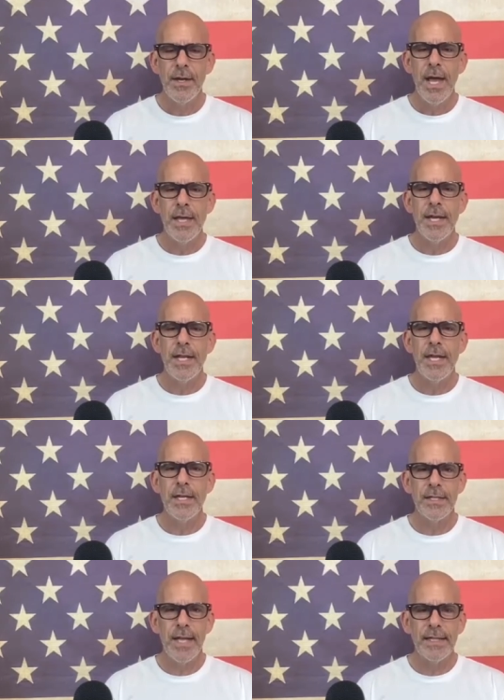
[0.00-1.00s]
and that he is
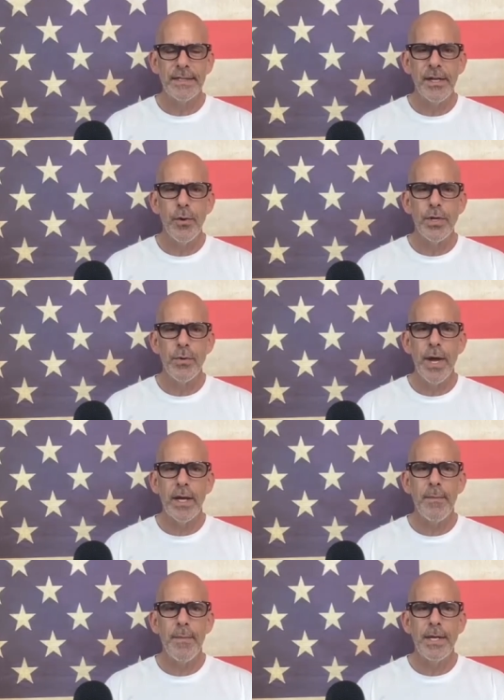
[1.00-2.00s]
likely going to
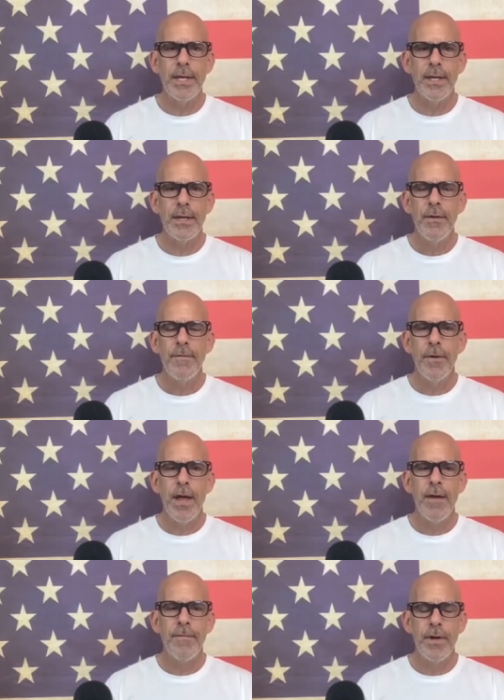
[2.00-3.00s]
recommend it for
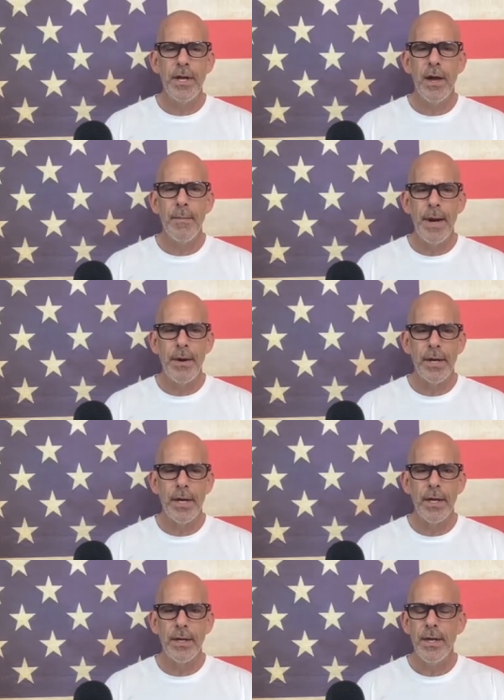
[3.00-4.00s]
every
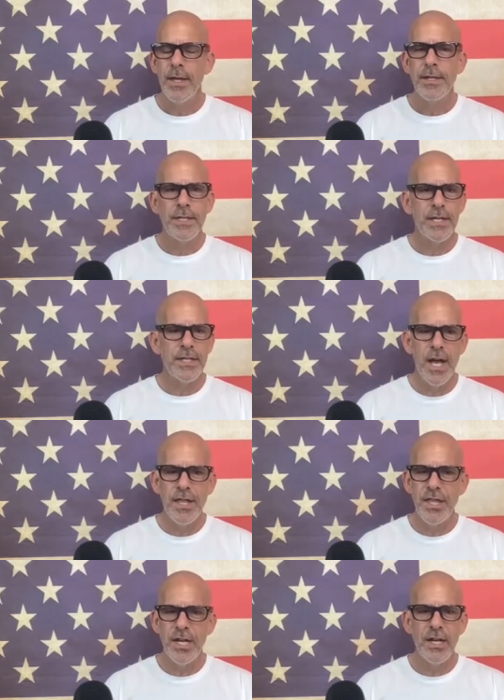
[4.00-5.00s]
American. This has
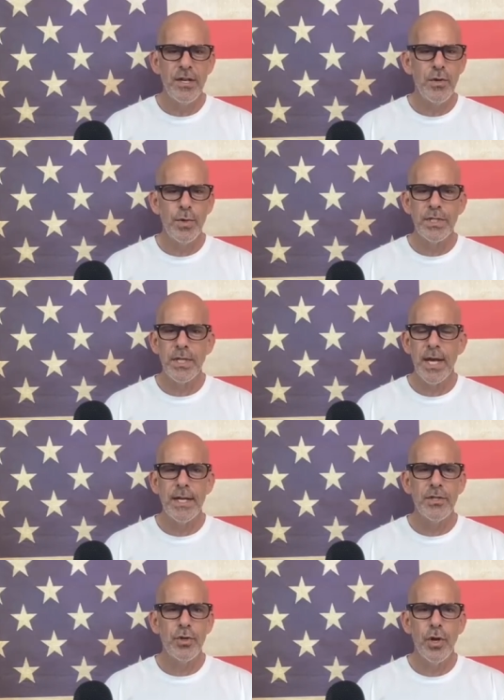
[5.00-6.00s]
nothing to do with
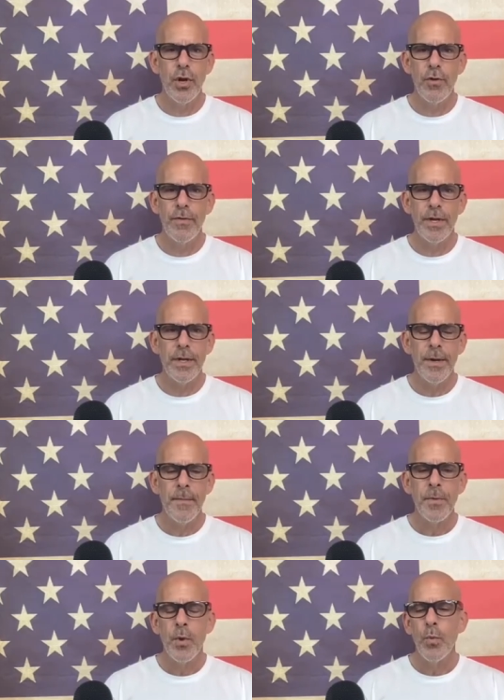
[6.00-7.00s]
science or COVID.
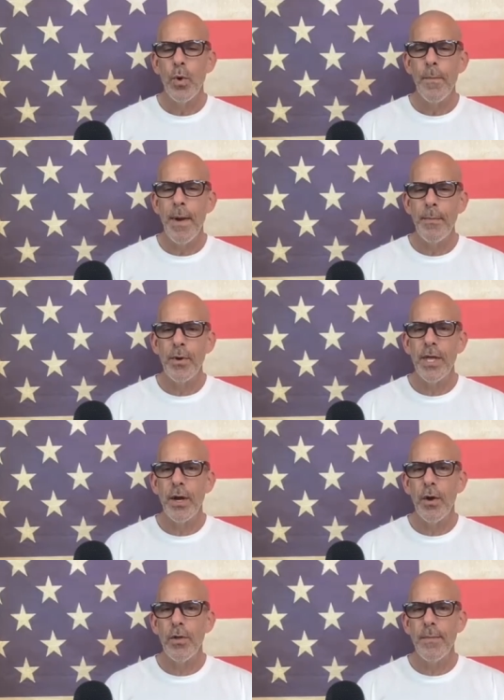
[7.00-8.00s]
Remember that
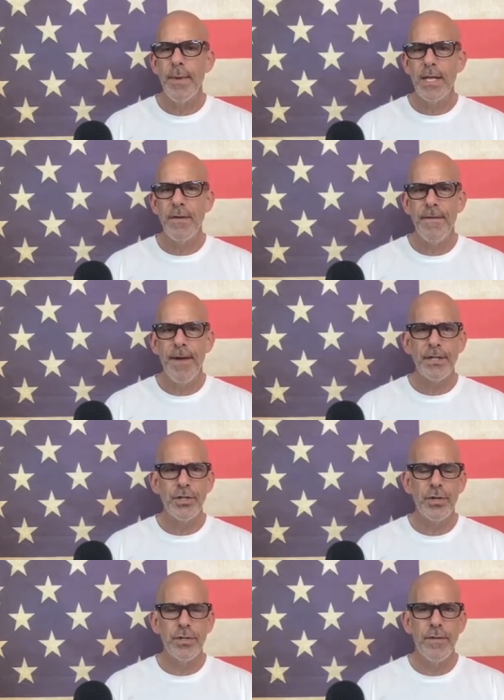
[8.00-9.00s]
all the
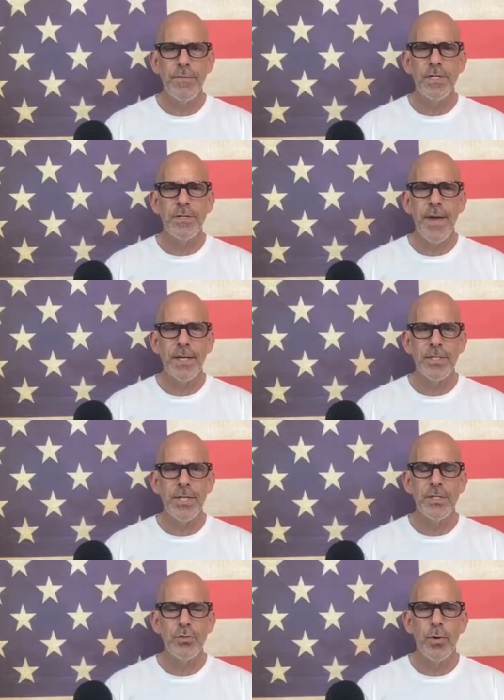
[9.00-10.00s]
manufacturers of these
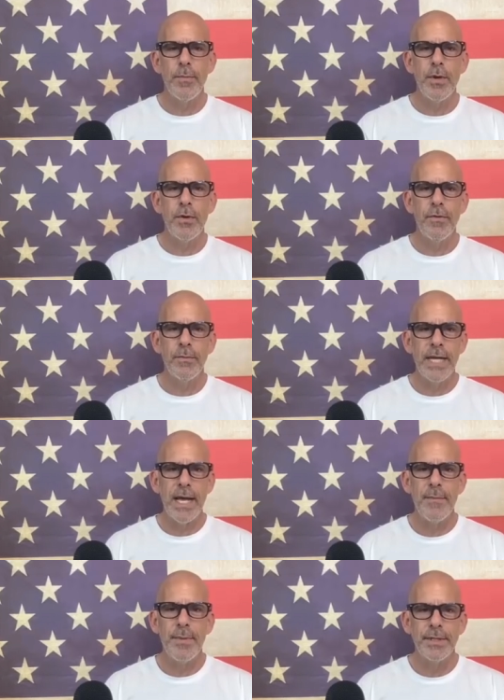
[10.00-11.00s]
vaccines are immune from
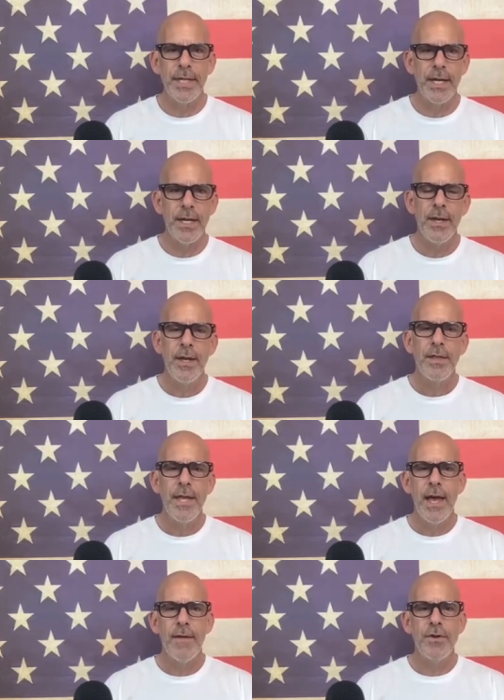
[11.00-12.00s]
liability.
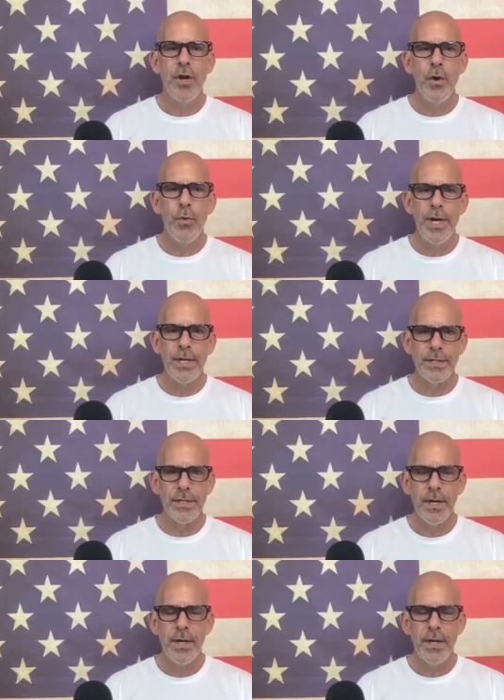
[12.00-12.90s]
They have no risk.